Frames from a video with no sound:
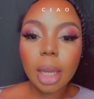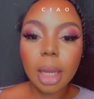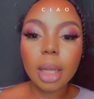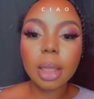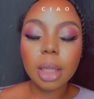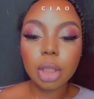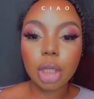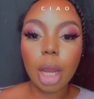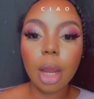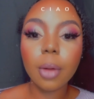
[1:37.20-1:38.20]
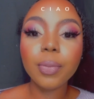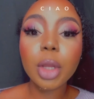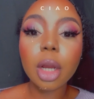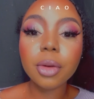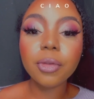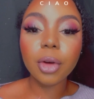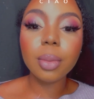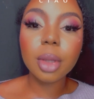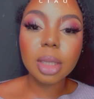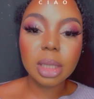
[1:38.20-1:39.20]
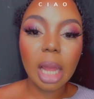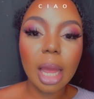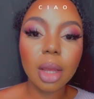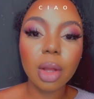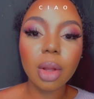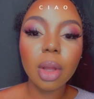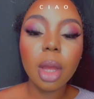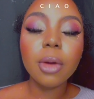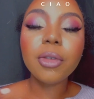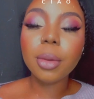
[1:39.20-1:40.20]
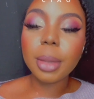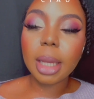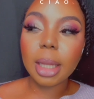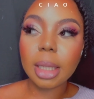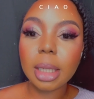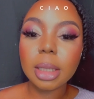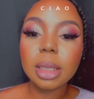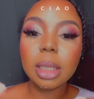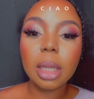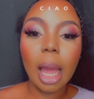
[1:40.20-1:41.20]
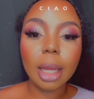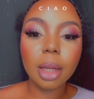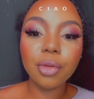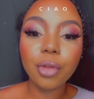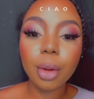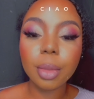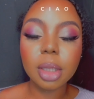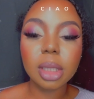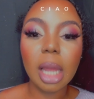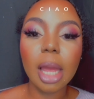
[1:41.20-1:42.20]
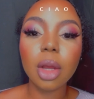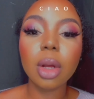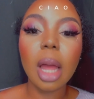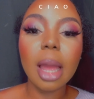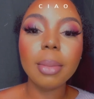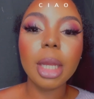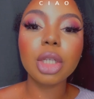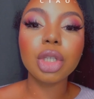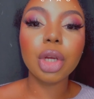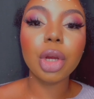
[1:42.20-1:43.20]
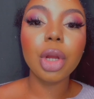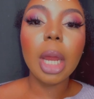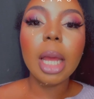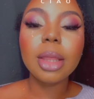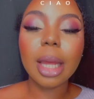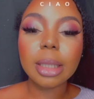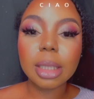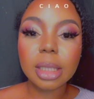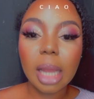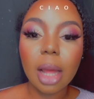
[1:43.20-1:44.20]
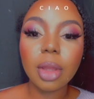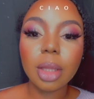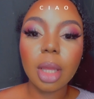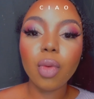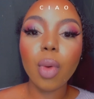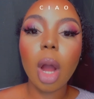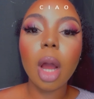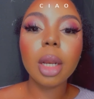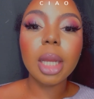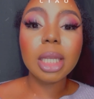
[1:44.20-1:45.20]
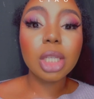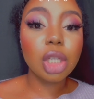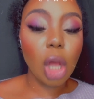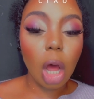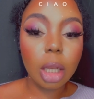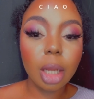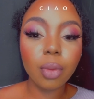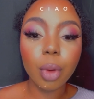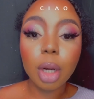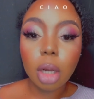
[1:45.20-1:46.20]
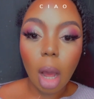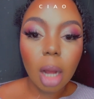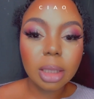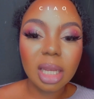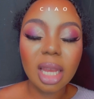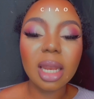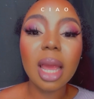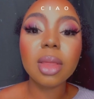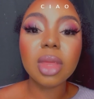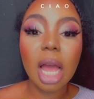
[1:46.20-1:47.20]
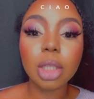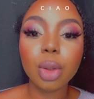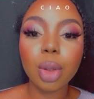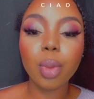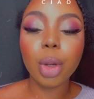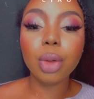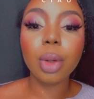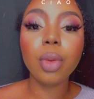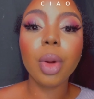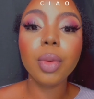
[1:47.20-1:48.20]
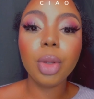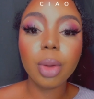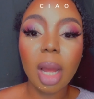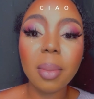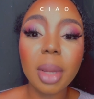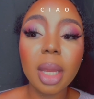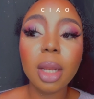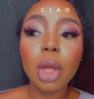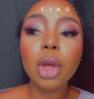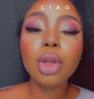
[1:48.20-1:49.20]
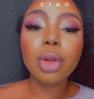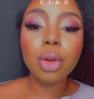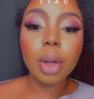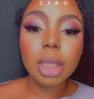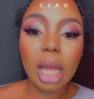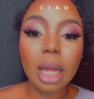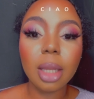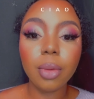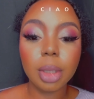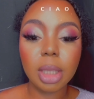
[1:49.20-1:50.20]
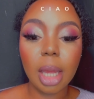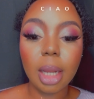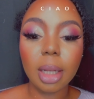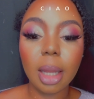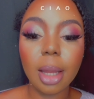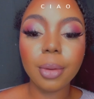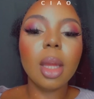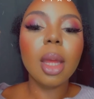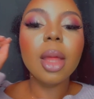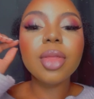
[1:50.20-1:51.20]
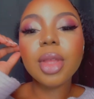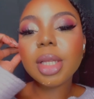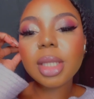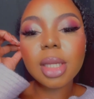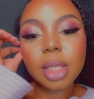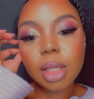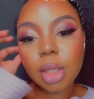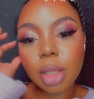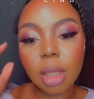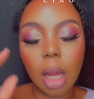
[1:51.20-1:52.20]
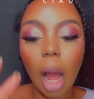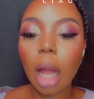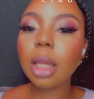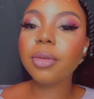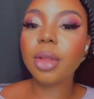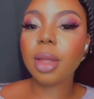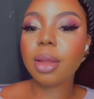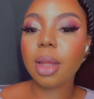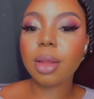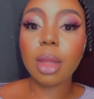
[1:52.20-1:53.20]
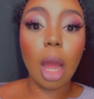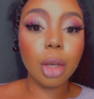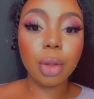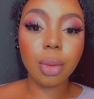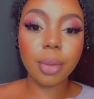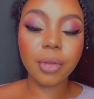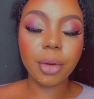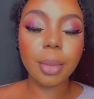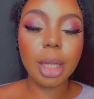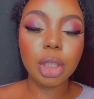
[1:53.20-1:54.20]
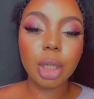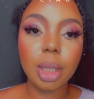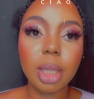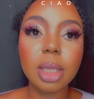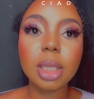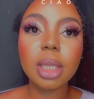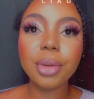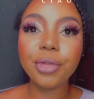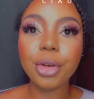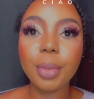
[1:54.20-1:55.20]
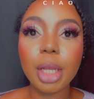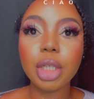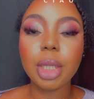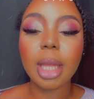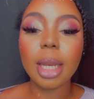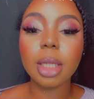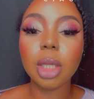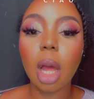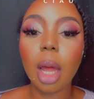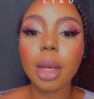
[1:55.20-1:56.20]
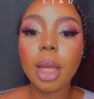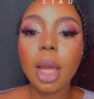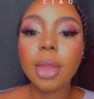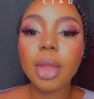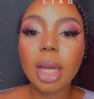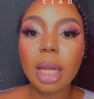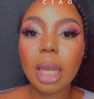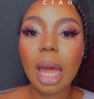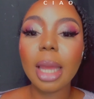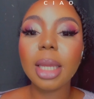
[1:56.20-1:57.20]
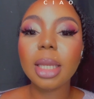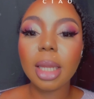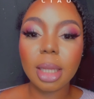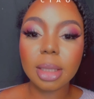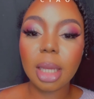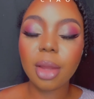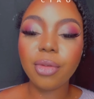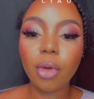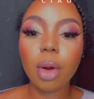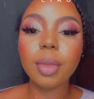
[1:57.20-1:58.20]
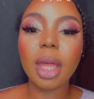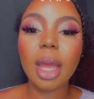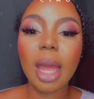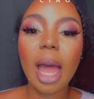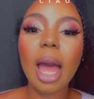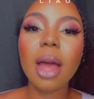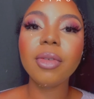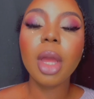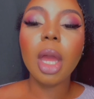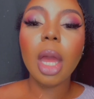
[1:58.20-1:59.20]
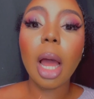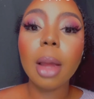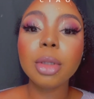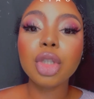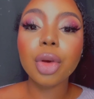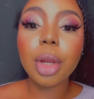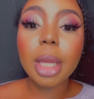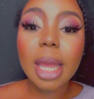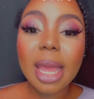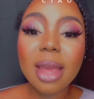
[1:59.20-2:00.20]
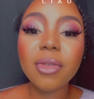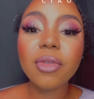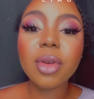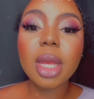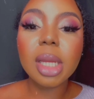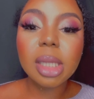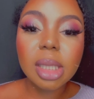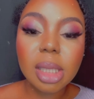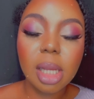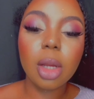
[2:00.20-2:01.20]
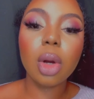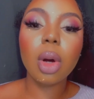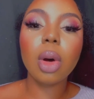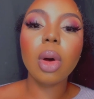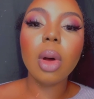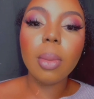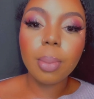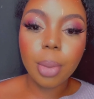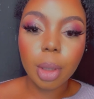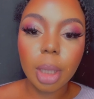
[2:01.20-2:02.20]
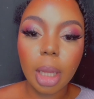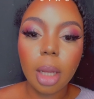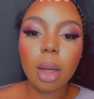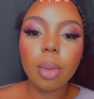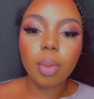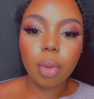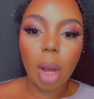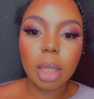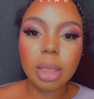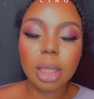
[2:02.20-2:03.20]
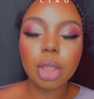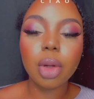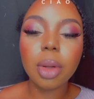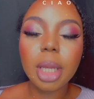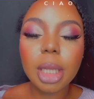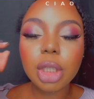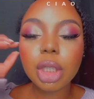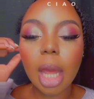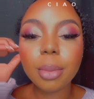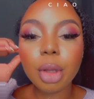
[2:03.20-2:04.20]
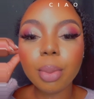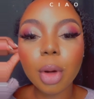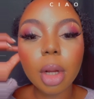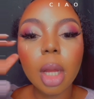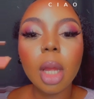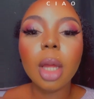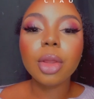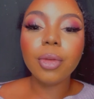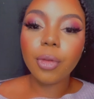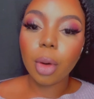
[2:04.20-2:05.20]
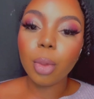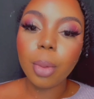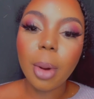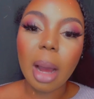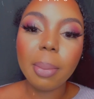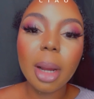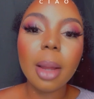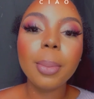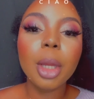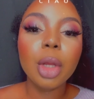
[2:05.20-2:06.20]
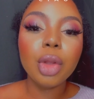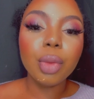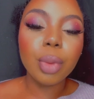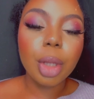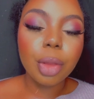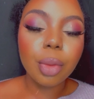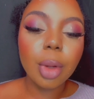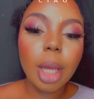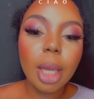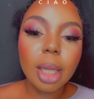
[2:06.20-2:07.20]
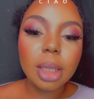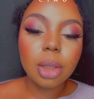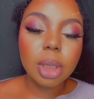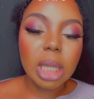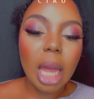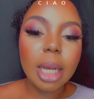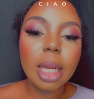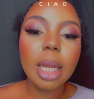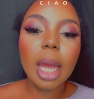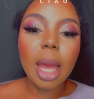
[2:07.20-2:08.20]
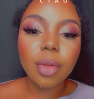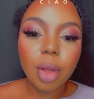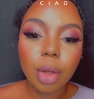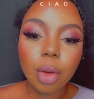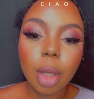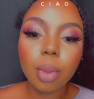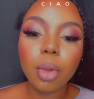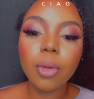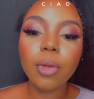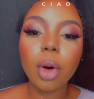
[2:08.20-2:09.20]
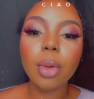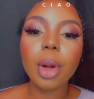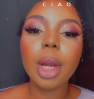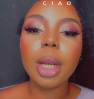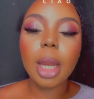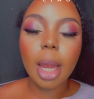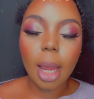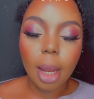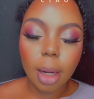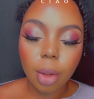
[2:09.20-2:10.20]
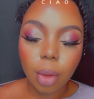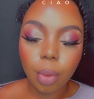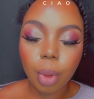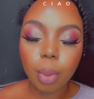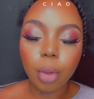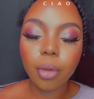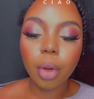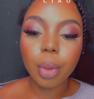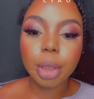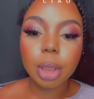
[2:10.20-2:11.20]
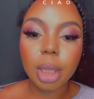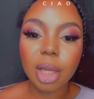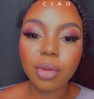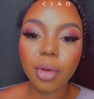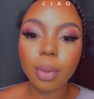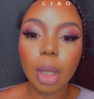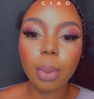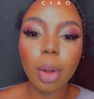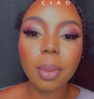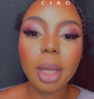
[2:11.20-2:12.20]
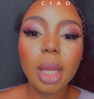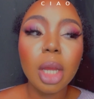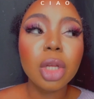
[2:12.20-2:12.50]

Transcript: in the chair. Confirm the style, for me at least, I confirm the style. I make sure that the style that they want is solid. We're locked in, and that's what we're doing. When you come in, you know exactly what's getting done this is all of this is not new information. This is information that is on the client intake form that I have uh, during every single booking process. So each time you book, the form will pop up, you read through it, it, you sign it, and then you can move forward and we move forward to confirm the appointment.